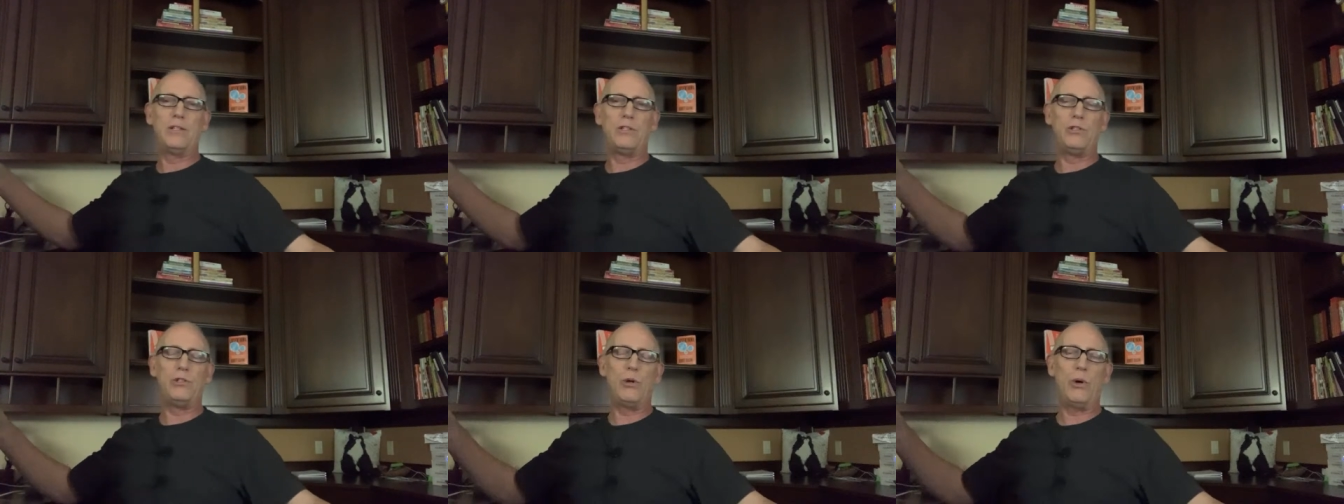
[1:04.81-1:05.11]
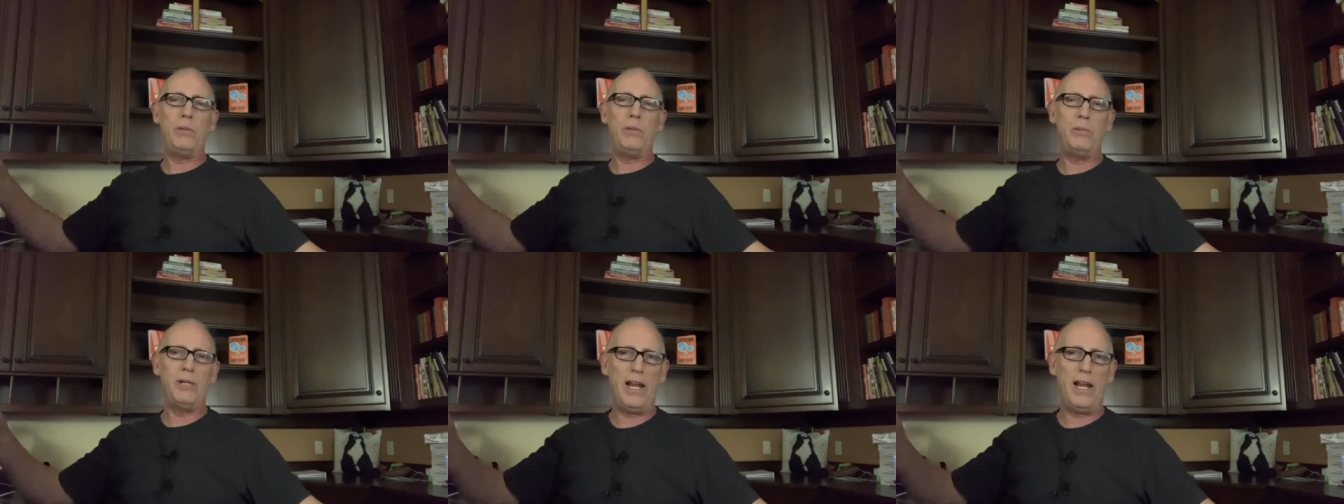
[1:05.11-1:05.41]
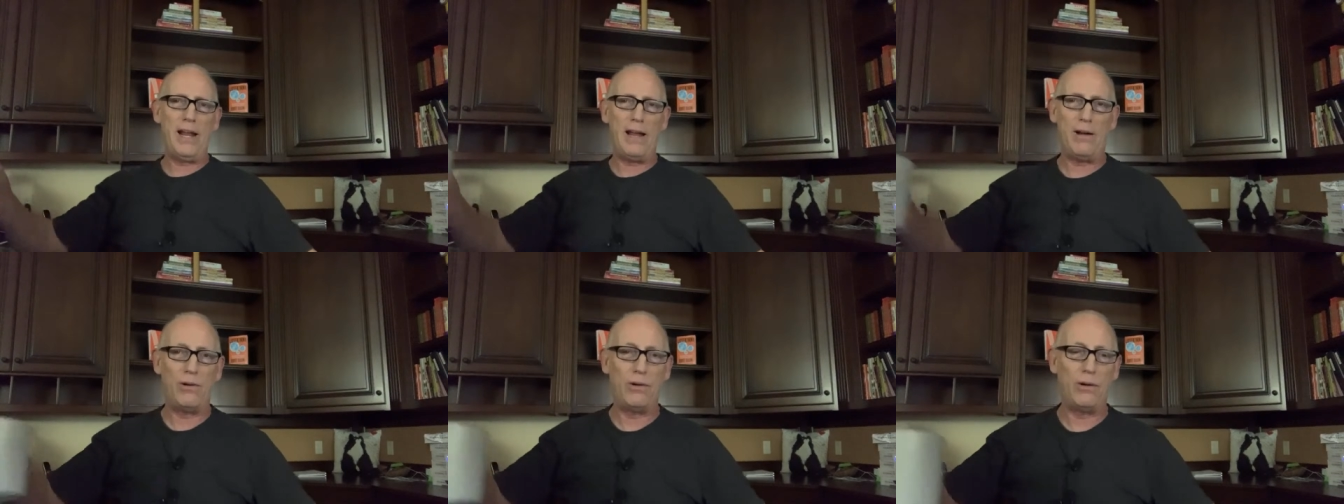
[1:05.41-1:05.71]
Join me
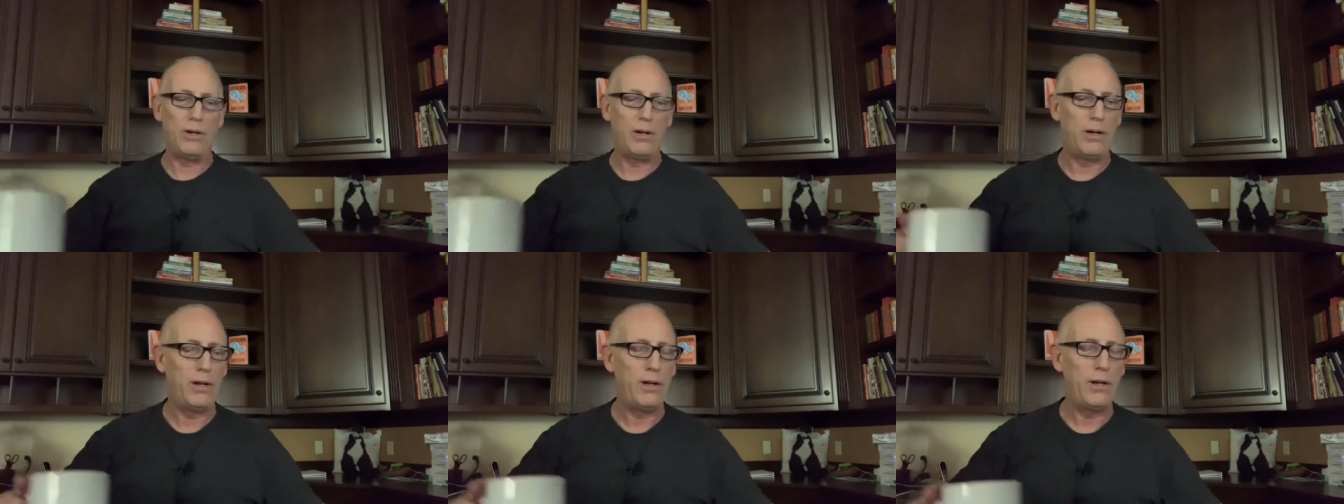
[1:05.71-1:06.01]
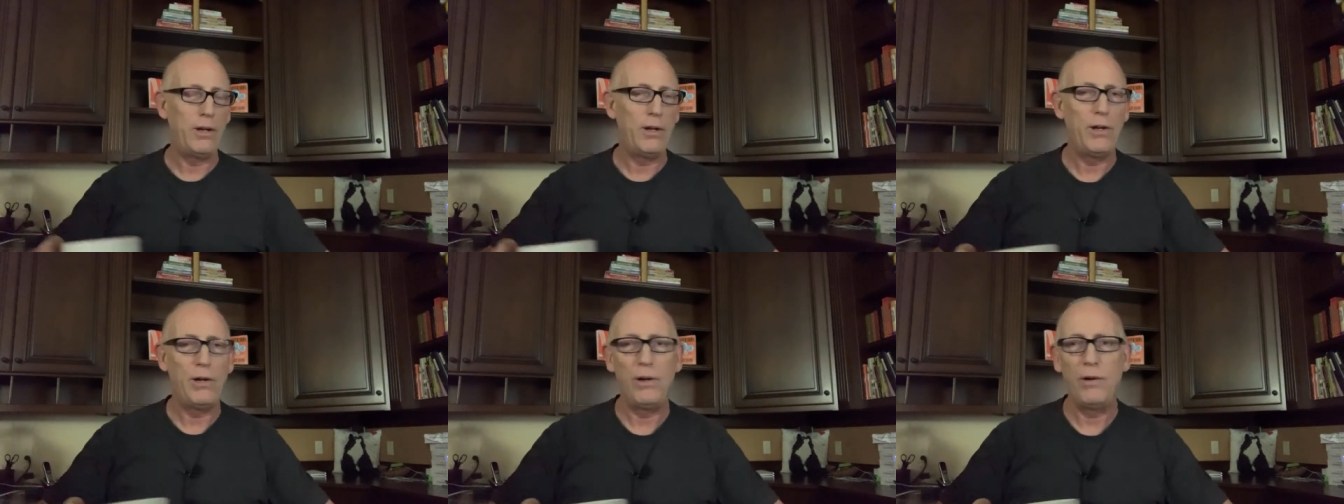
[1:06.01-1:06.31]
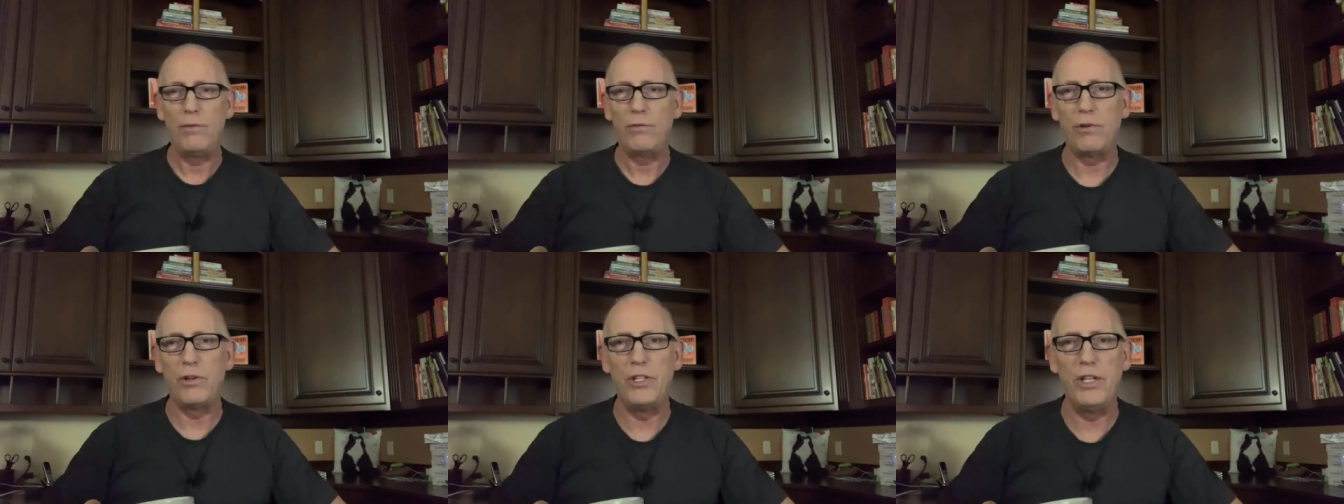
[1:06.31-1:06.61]
now
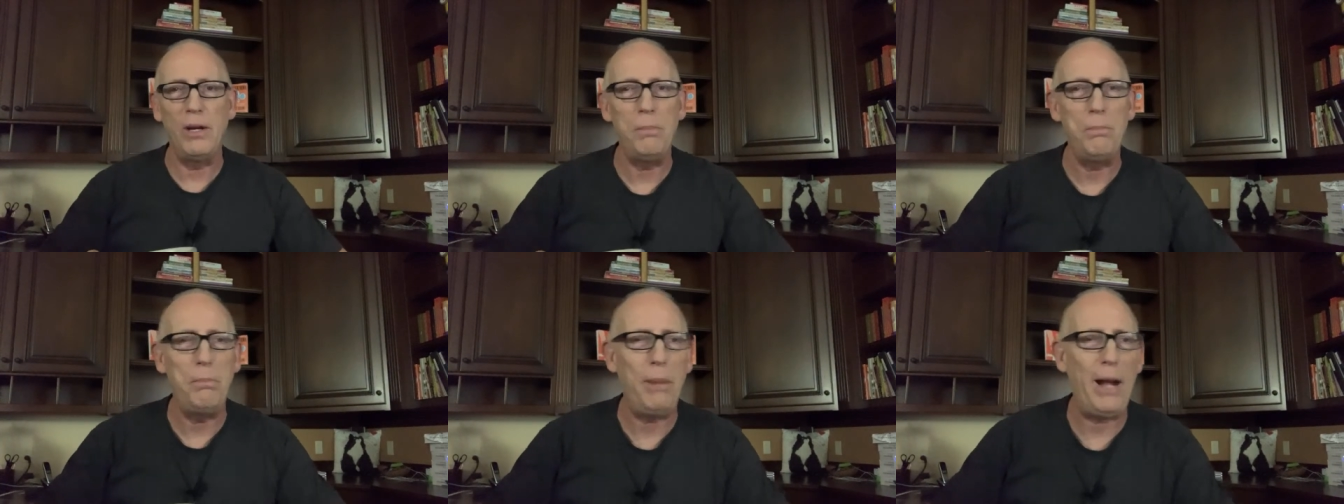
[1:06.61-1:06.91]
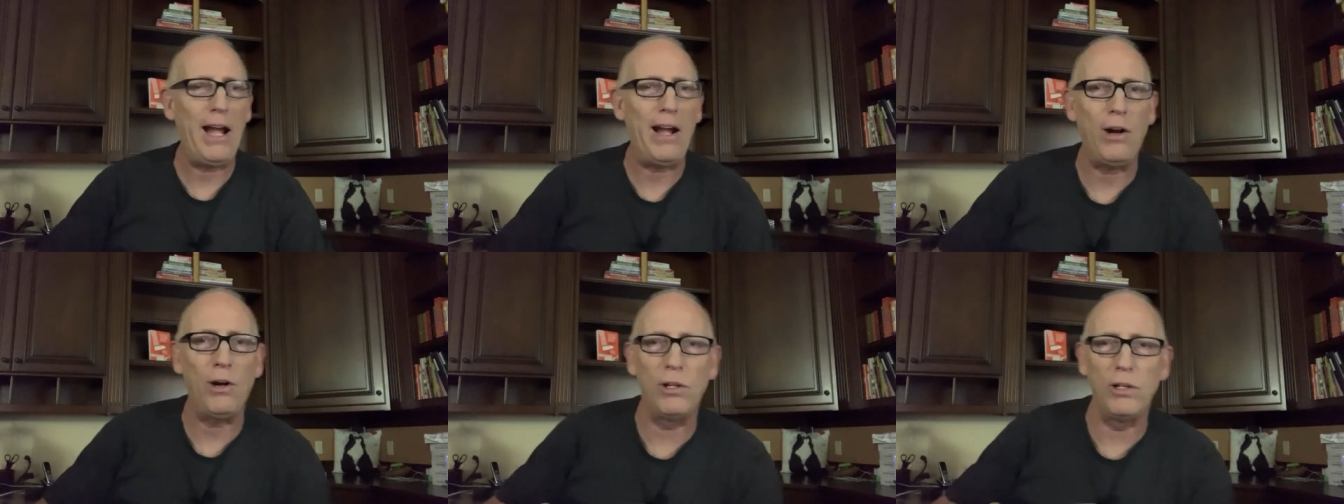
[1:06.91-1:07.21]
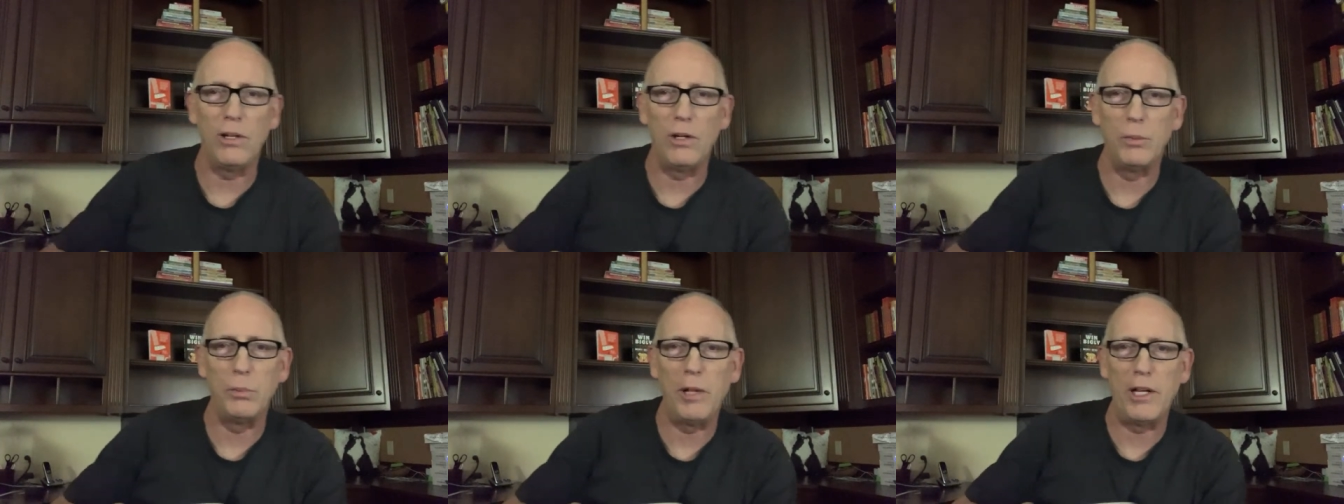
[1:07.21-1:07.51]
for the
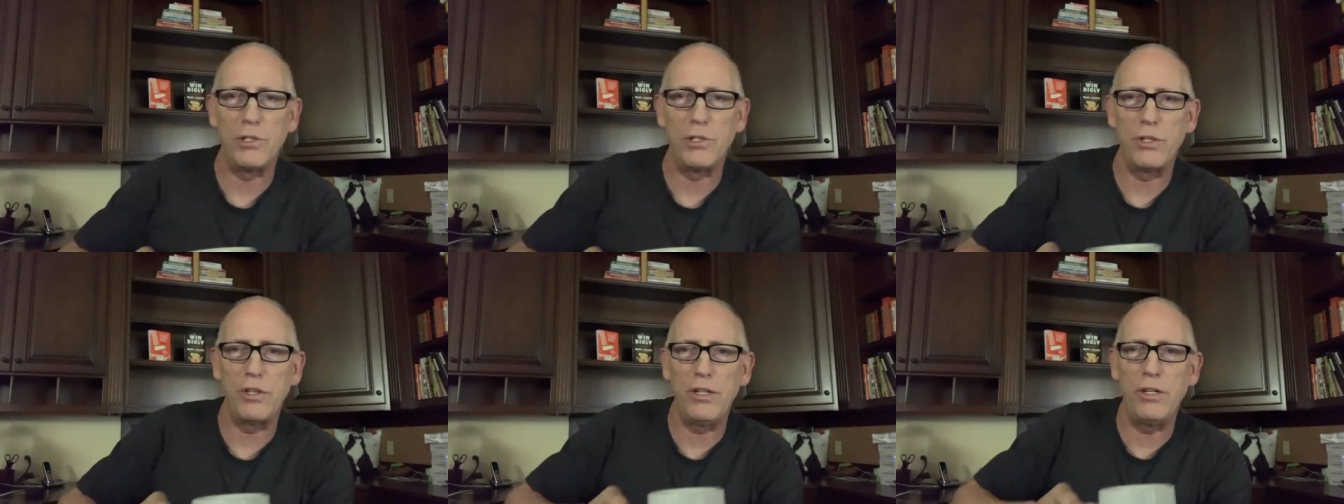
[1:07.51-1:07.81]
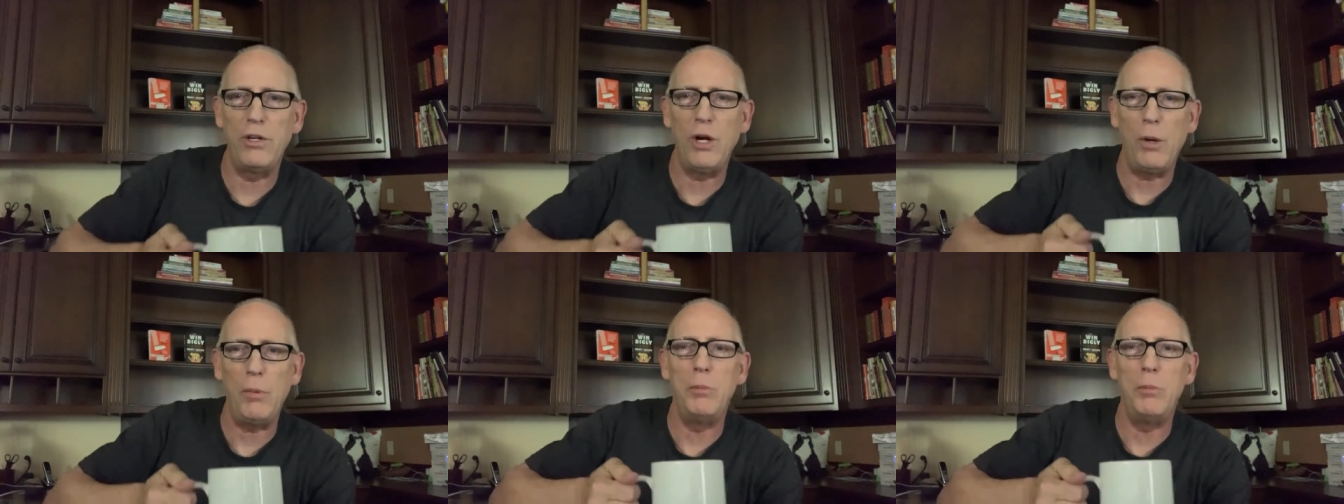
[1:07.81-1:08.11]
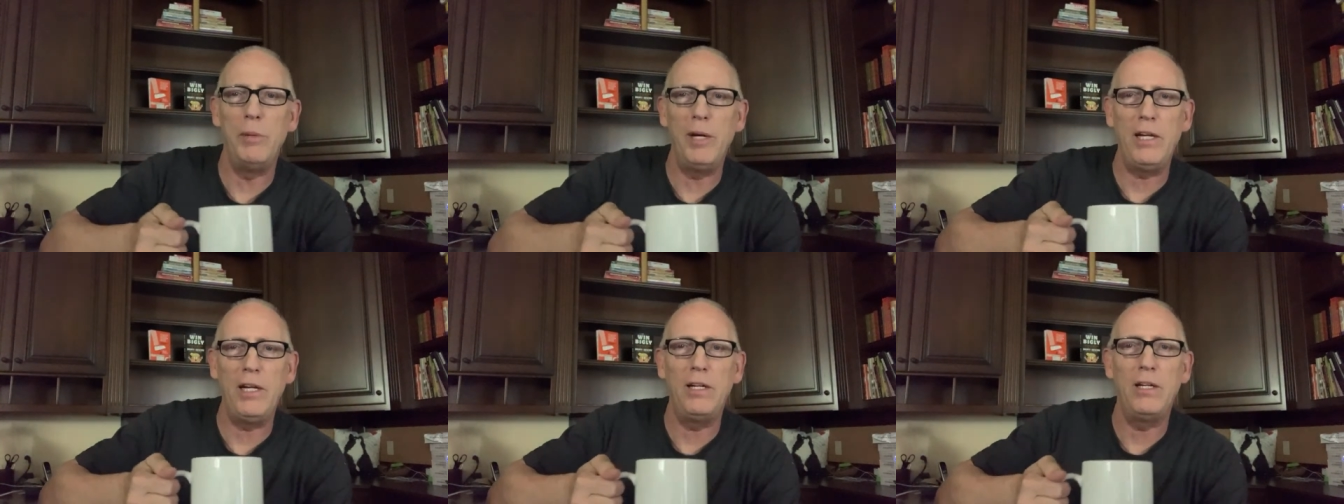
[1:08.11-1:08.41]
unparalleled pleasure, the
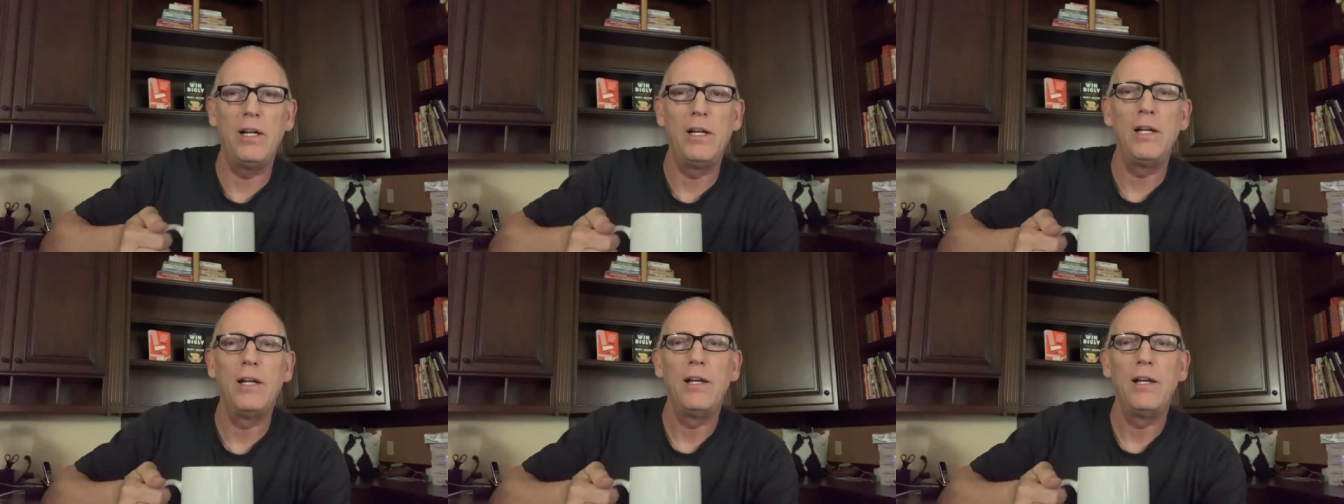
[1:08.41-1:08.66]
dopamine